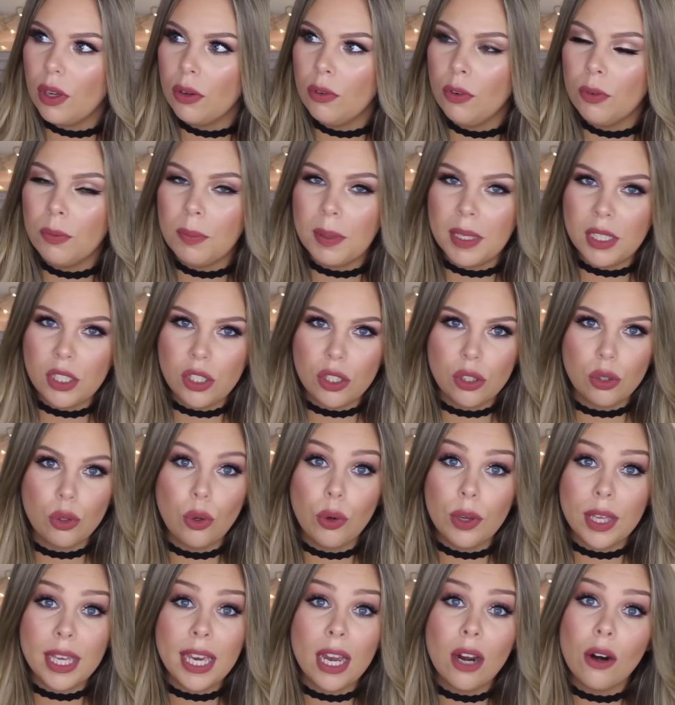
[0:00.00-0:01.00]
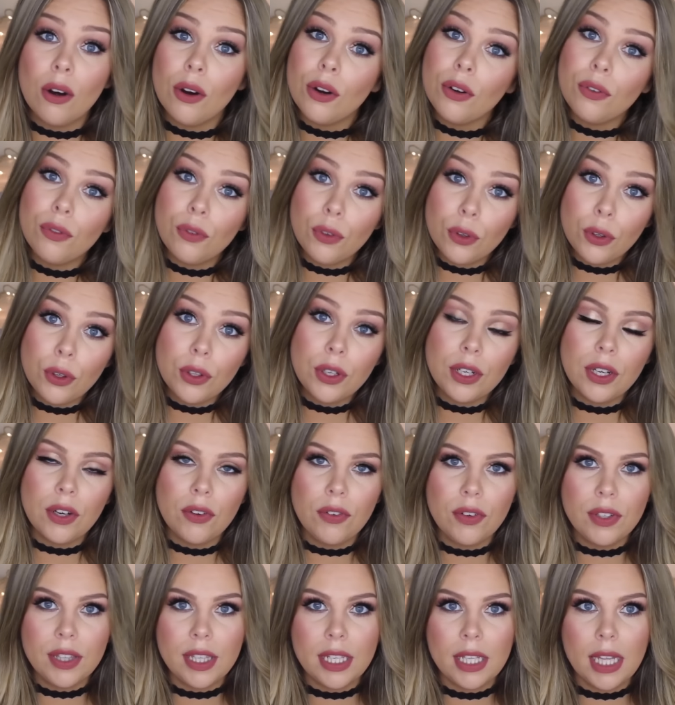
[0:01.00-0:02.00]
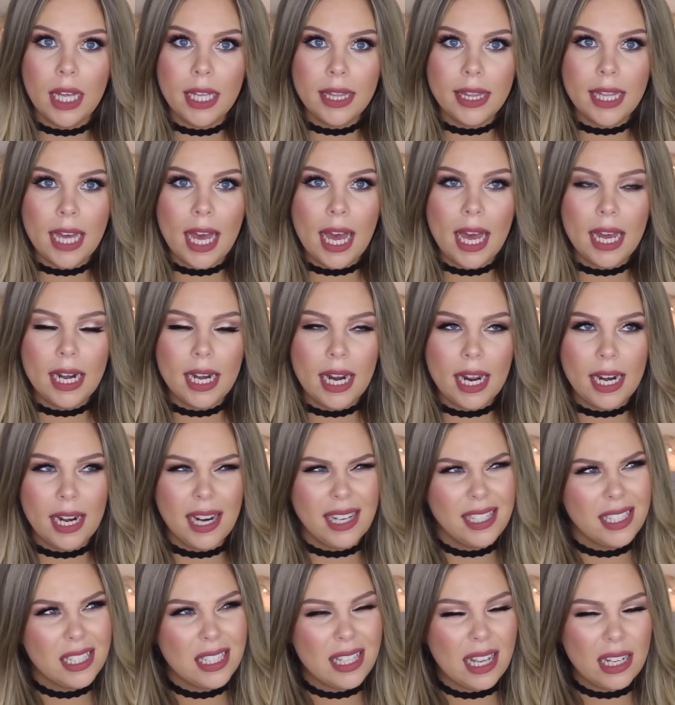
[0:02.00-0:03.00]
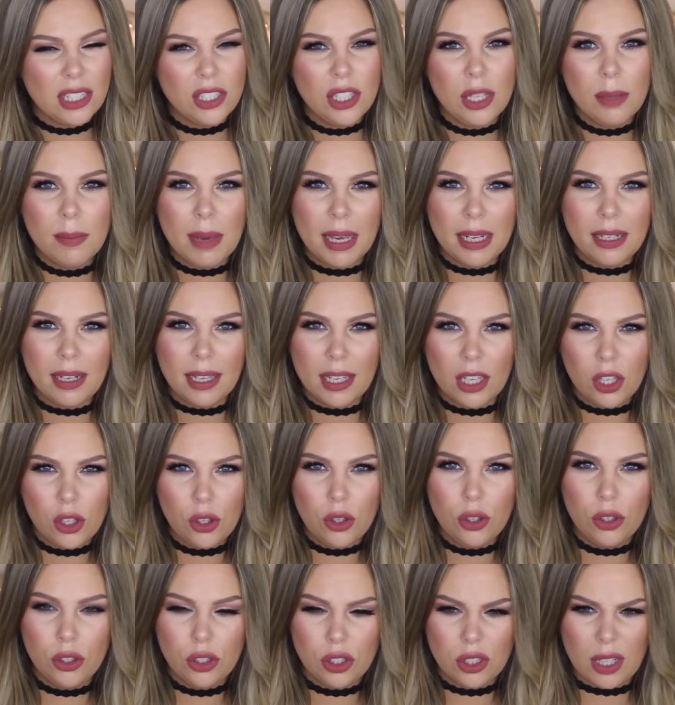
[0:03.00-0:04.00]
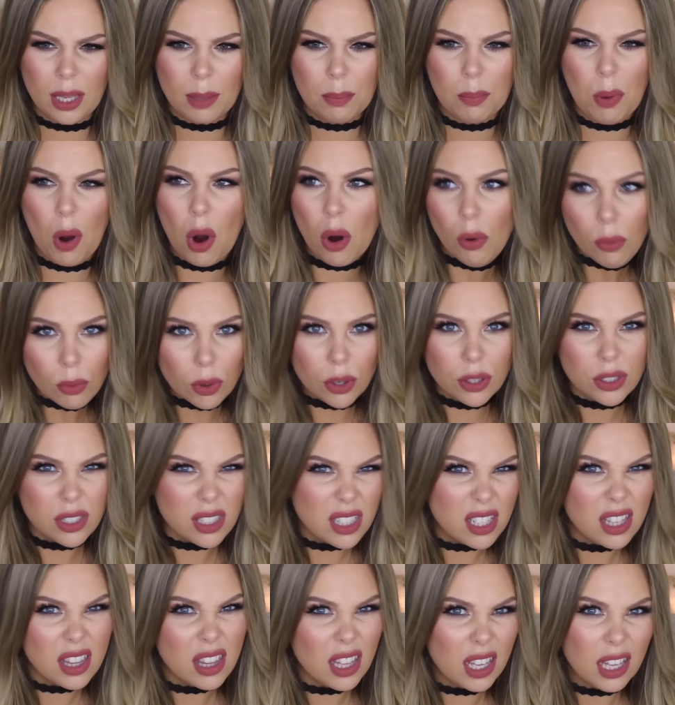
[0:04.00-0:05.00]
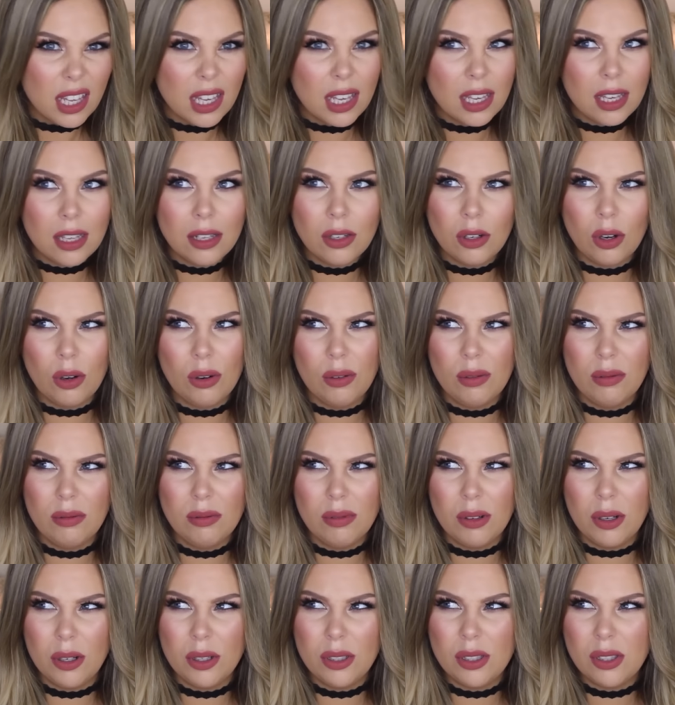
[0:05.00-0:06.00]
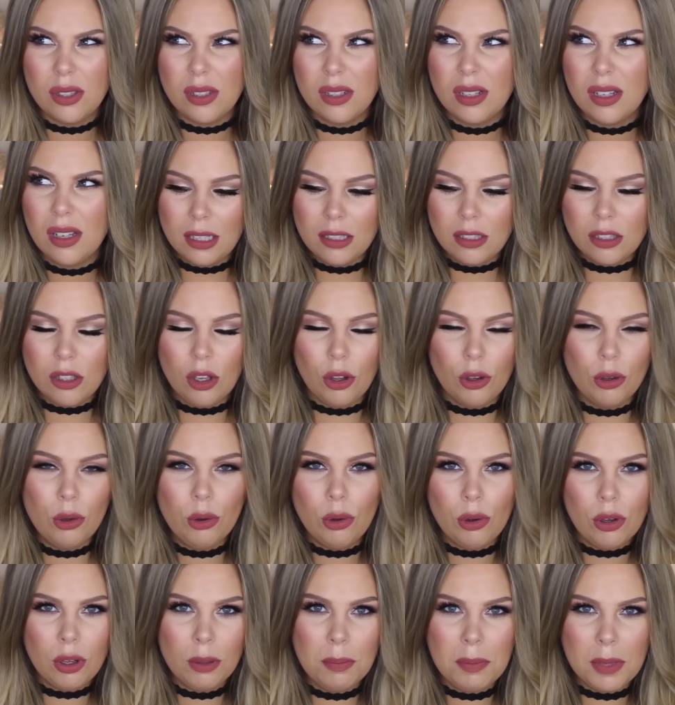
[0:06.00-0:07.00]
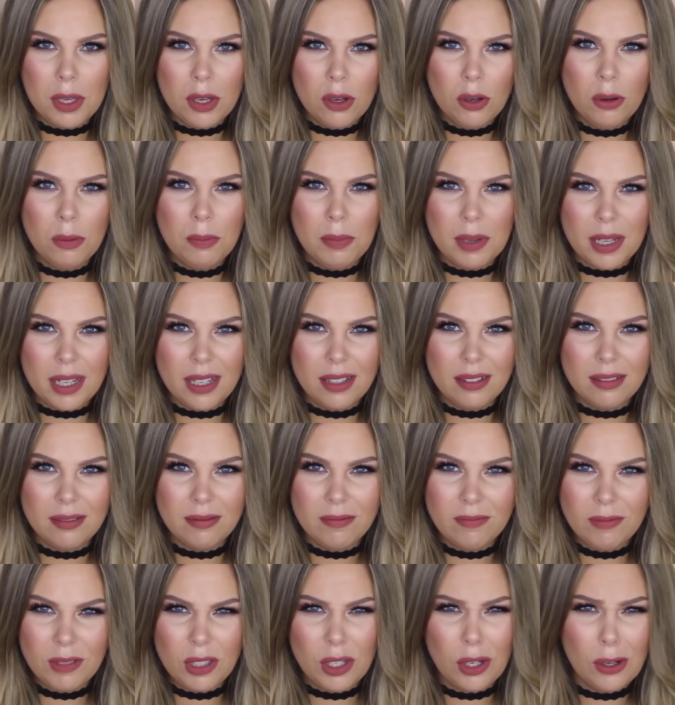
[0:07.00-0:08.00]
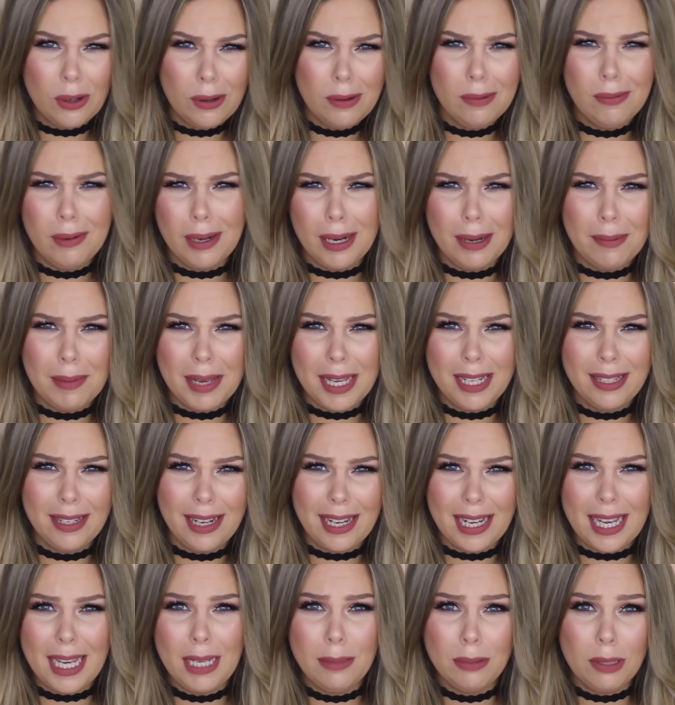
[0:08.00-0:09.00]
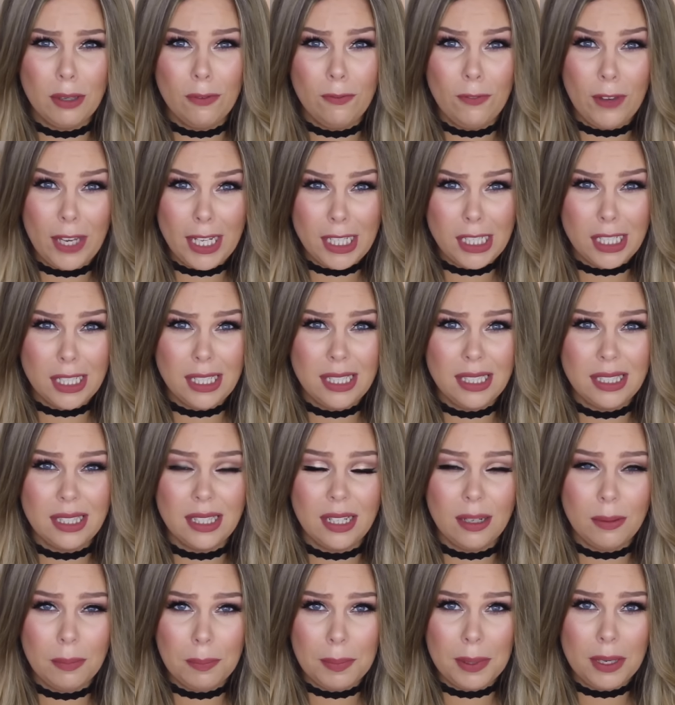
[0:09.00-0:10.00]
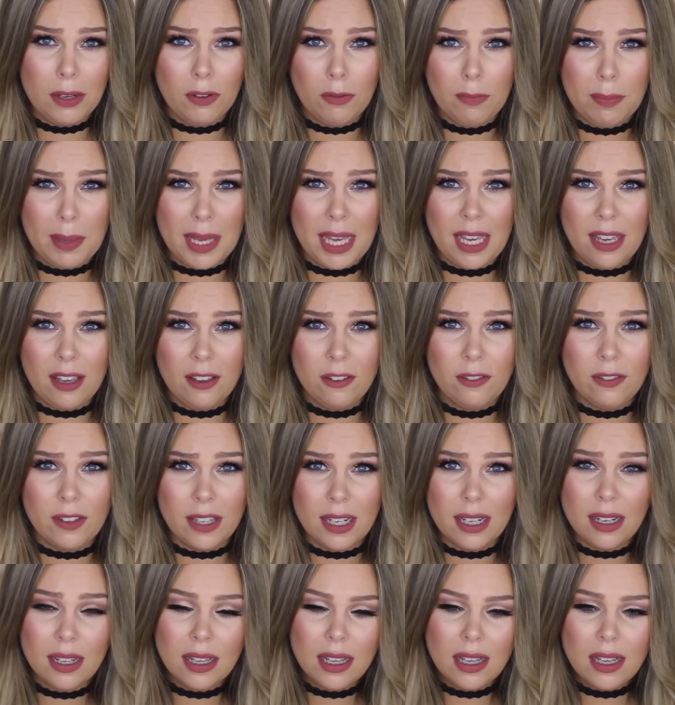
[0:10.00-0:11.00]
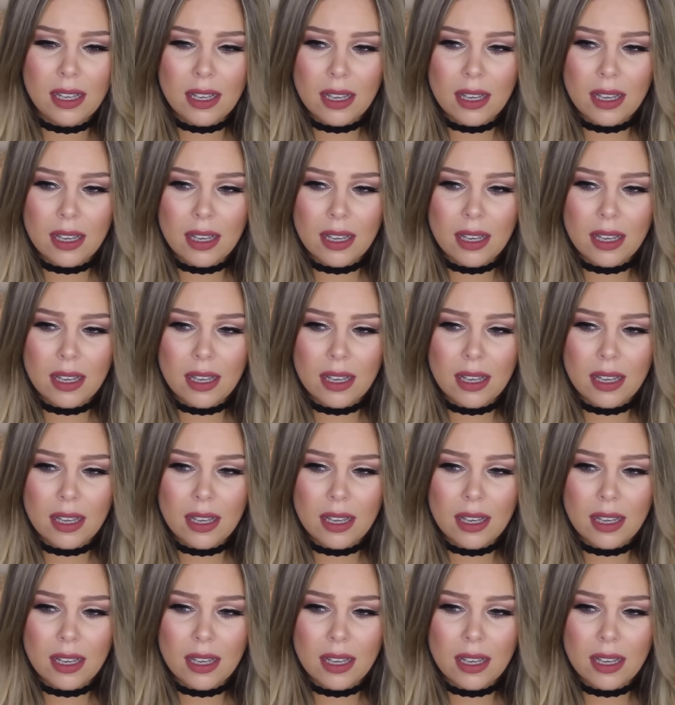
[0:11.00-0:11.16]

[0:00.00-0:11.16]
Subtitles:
we've been just cooking our own food and everything like that. And I just actually made like a huge like pot roast thingy, not roast, slow cooker meal, but you know what I mean? Like heaps of veggies and a bit of beef, and